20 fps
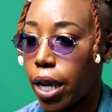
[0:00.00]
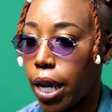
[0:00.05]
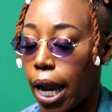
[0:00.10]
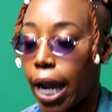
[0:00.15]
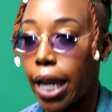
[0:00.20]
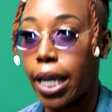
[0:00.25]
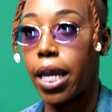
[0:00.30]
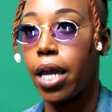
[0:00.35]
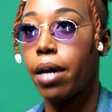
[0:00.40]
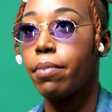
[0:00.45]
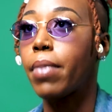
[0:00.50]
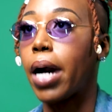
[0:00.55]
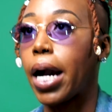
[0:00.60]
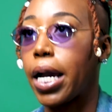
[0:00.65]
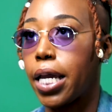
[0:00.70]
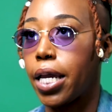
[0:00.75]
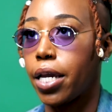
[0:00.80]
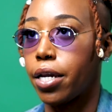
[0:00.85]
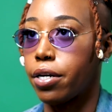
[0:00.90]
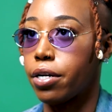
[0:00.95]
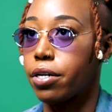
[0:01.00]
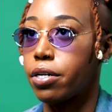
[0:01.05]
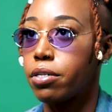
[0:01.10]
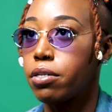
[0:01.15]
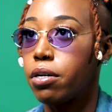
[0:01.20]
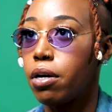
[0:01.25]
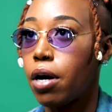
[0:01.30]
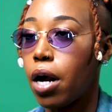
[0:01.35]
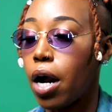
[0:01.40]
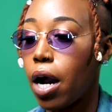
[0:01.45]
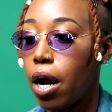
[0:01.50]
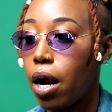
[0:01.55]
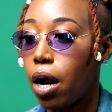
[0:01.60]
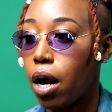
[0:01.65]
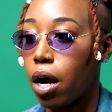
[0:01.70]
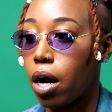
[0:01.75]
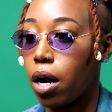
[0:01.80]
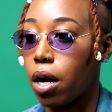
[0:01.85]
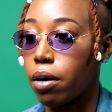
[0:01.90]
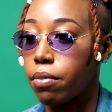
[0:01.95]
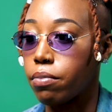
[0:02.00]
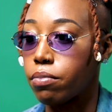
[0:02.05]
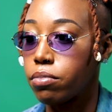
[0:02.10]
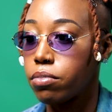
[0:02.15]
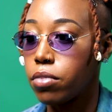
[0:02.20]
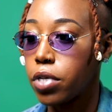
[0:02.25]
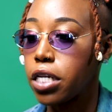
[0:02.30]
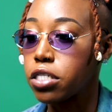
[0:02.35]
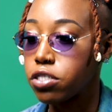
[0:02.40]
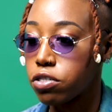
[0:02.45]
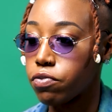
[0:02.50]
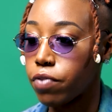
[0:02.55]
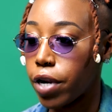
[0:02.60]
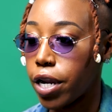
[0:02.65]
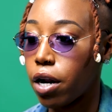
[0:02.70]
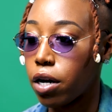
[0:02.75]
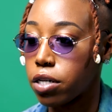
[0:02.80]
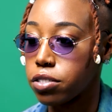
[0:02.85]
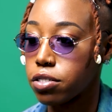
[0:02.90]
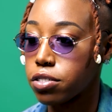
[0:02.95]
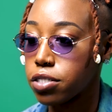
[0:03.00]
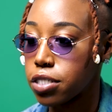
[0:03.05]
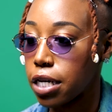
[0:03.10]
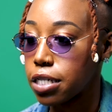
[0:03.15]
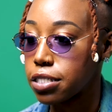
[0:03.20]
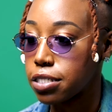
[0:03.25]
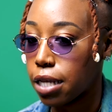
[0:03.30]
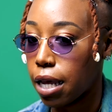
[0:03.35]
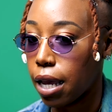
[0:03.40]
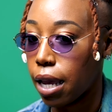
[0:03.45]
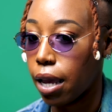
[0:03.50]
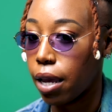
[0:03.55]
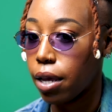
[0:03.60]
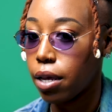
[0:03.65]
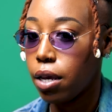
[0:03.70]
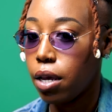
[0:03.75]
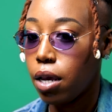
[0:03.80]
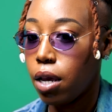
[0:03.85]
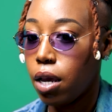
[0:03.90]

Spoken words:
way I am my hair. Issa Rae also says that